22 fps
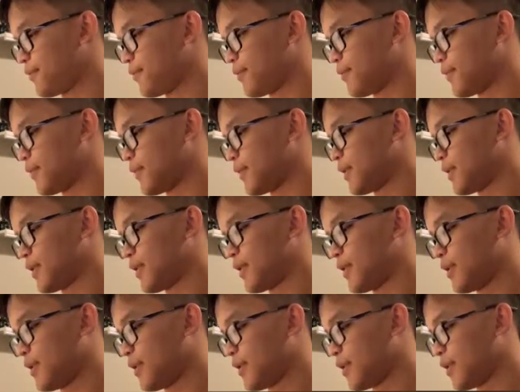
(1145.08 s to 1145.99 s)

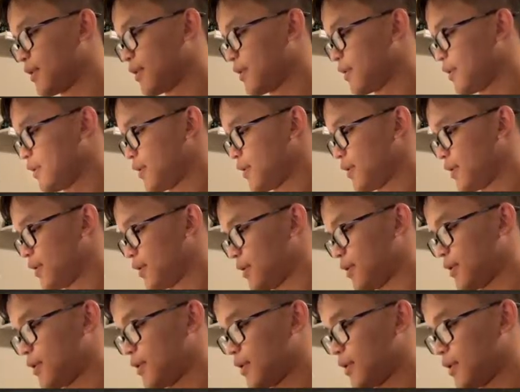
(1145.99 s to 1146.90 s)

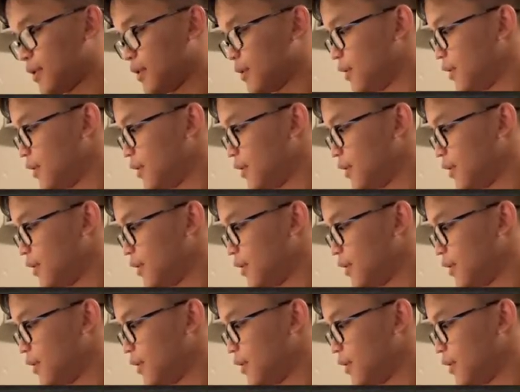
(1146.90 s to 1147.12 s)
[no speech]